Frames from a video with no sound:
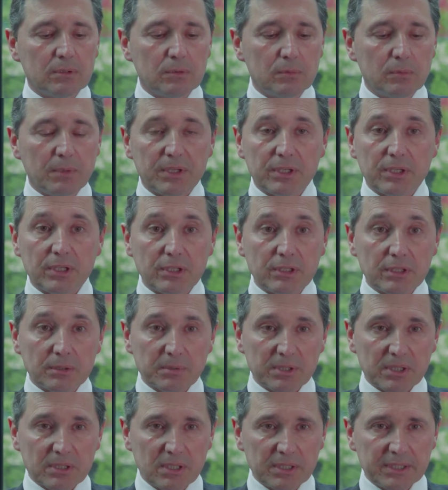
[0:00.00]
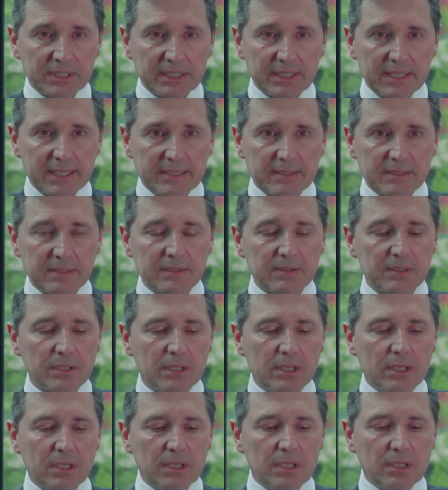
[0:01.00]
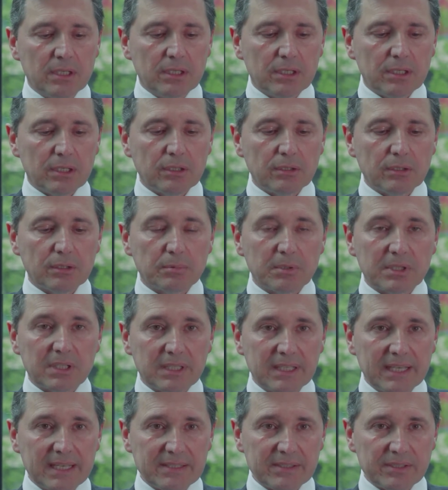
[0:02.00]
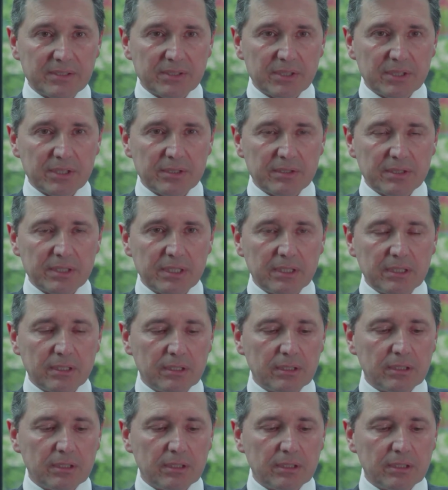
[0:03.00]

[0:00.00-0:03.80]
You can do it with contact lenses, you can do it with laser surgery,